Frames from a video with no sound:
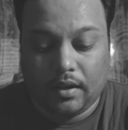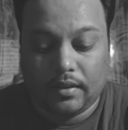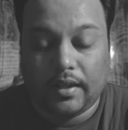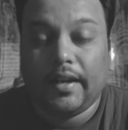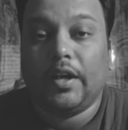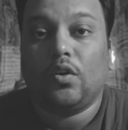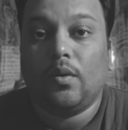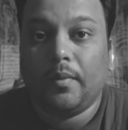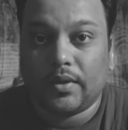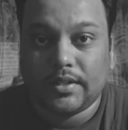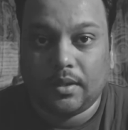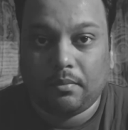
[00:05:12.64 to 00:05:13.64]
Then he told me
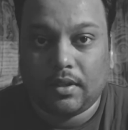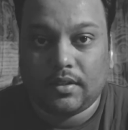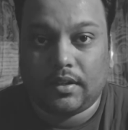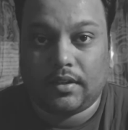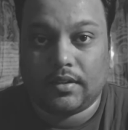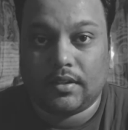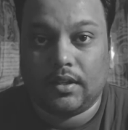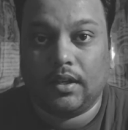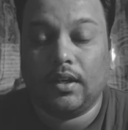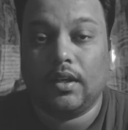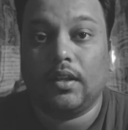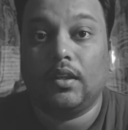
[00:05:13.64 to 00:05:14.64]
one simple sentence:
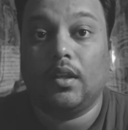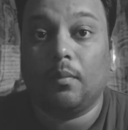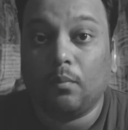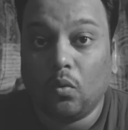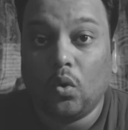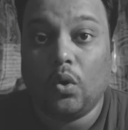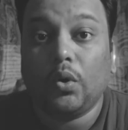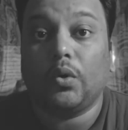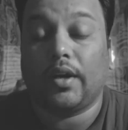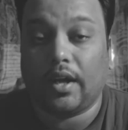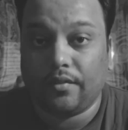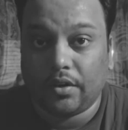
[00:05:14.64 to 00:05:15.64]
the more you
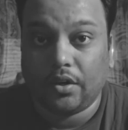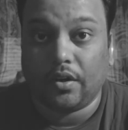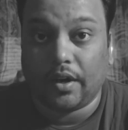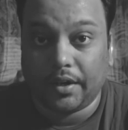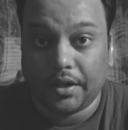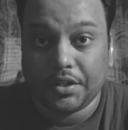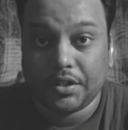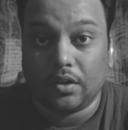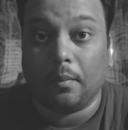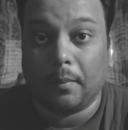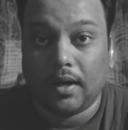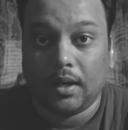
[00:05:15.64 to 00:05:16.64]
divert your attention
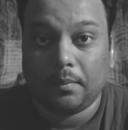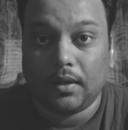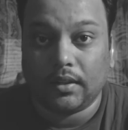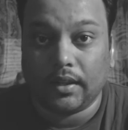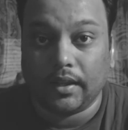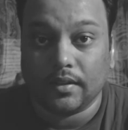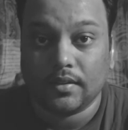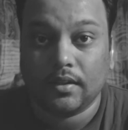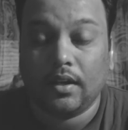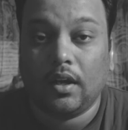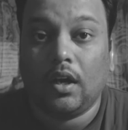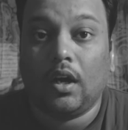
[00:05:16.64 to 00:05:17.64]
on multiple things,
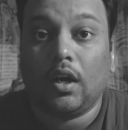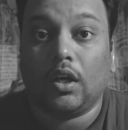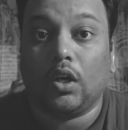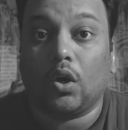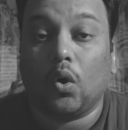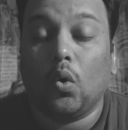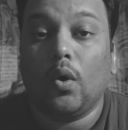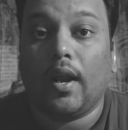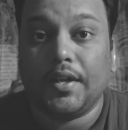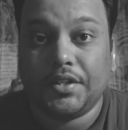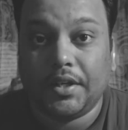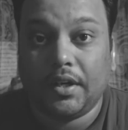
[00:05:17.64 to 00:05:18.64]
your whole
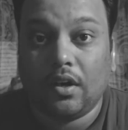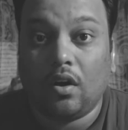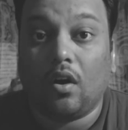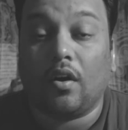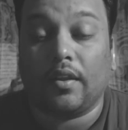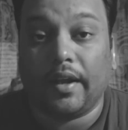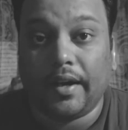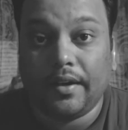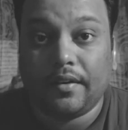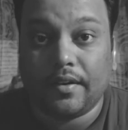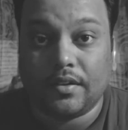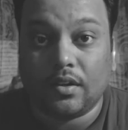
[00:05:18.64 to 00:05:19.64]
agenda or the
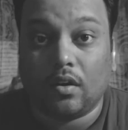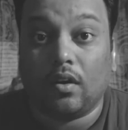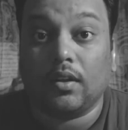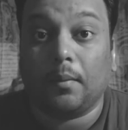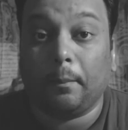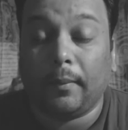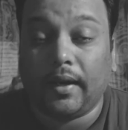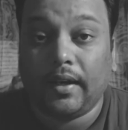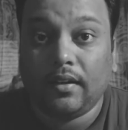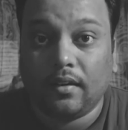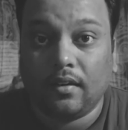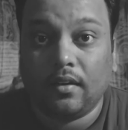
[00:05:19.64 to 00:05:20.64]
interest on the
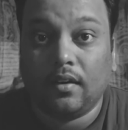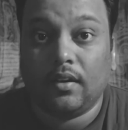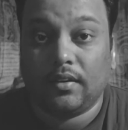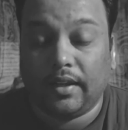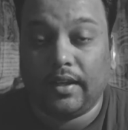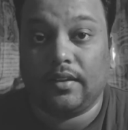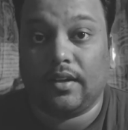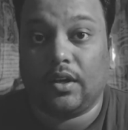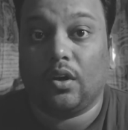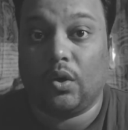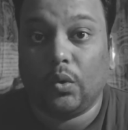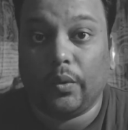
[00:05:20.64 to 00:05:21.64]
main thing that
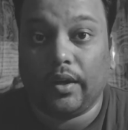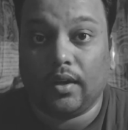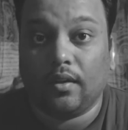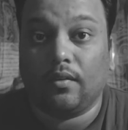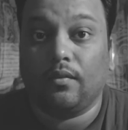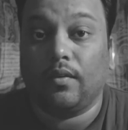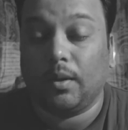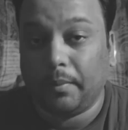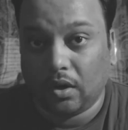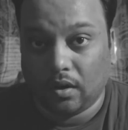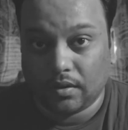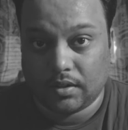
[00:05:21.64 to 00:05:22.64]
you're doing will
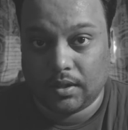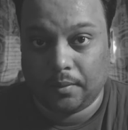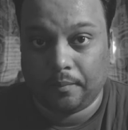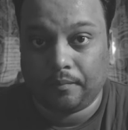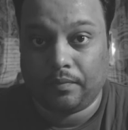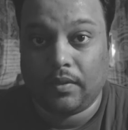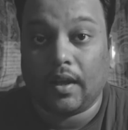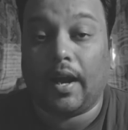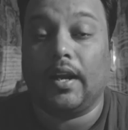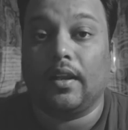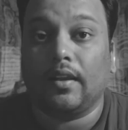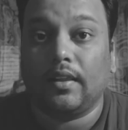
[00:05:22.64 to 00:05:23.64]
be lost.
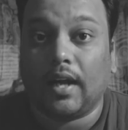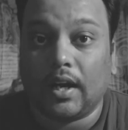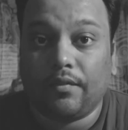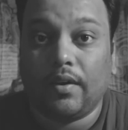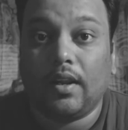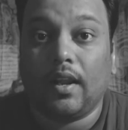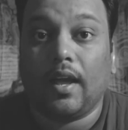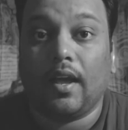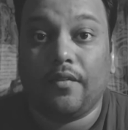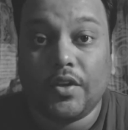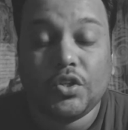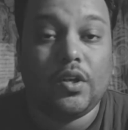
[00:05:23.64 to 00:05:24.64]
And that will
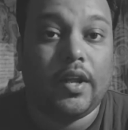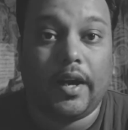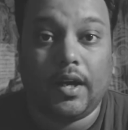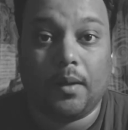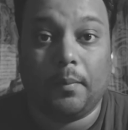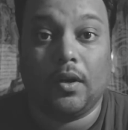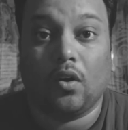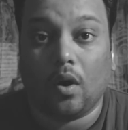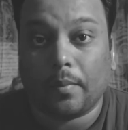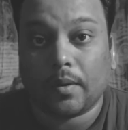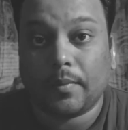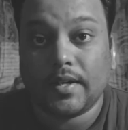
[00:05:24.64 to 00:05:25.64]
eventually end up in
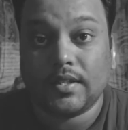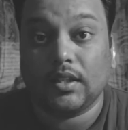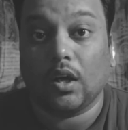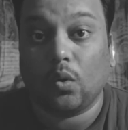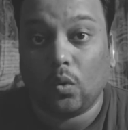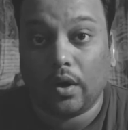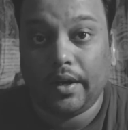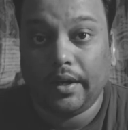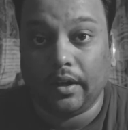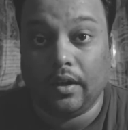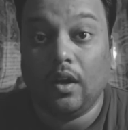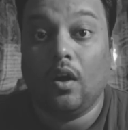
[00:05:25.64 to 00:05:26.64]
compromising the
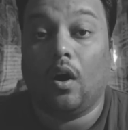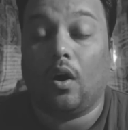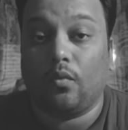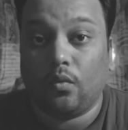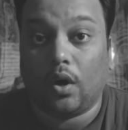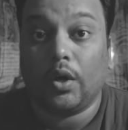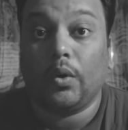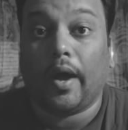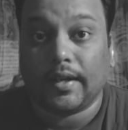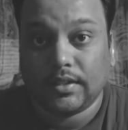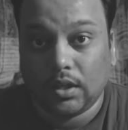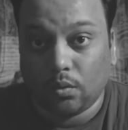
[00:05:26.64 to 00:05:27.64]
quality of what you
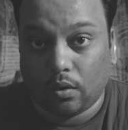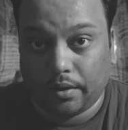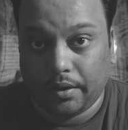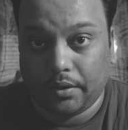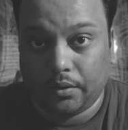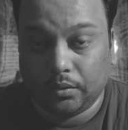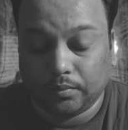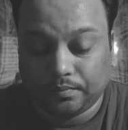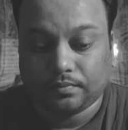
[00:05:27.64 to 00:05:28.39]
actually wanted to do.